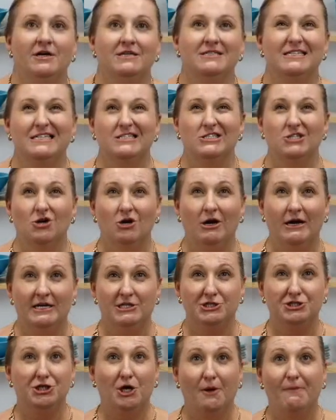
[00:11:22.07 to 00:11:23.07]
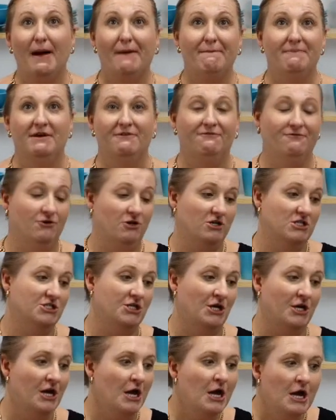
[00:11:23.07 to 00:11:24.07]
it's not going to chop up your food.
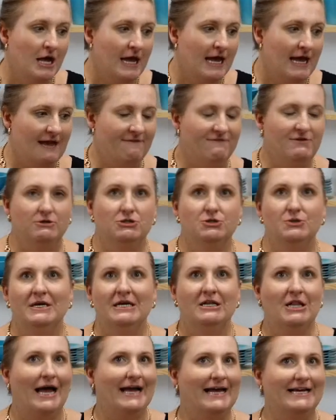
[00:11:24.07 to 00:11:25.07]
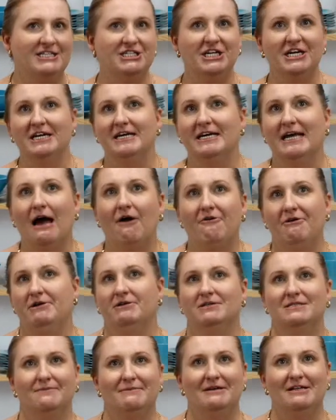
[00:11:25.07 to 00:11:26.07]
So if you're doing like a chicken curry or
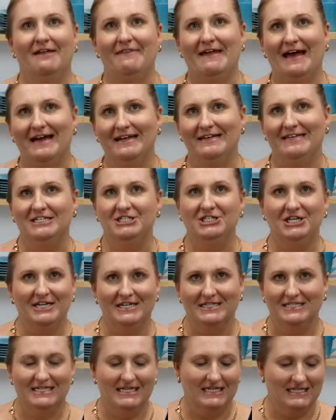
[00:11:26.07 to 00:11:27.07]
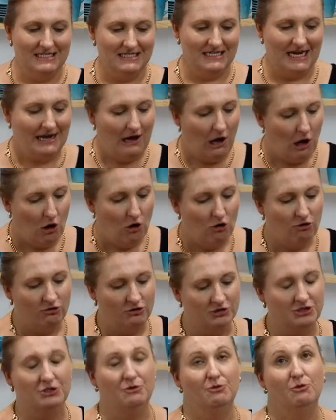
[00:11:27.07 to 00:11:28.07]
something like that, your chicken's going to stay whole
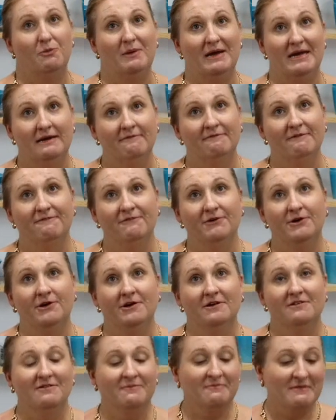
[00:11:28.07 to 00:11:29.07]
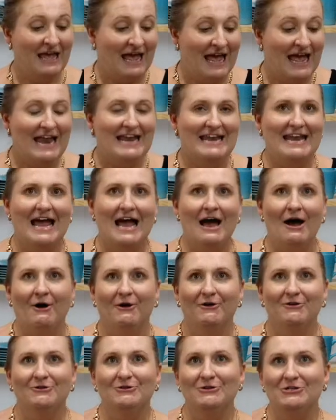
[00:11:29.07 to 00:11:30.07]
because you will be in reverse. Now,
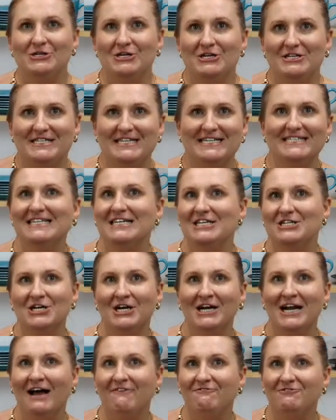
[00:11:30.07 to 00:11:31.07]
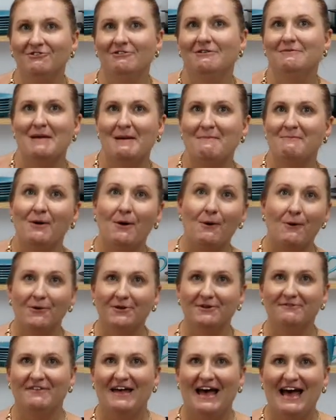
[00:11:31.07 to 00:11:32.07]
good news is that you don't have to remember all
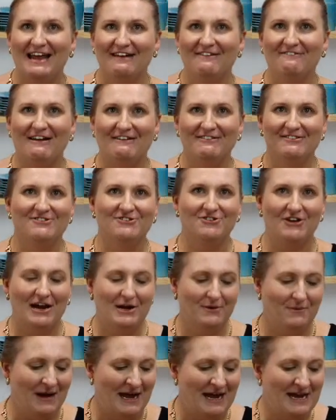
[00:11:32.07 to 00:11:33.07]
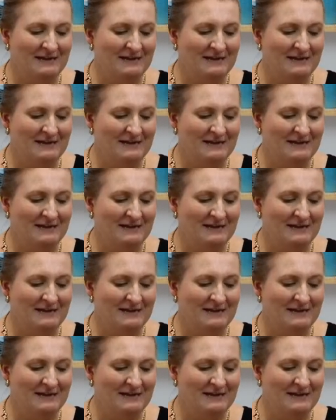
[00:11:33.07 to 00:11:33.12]
of that straight away,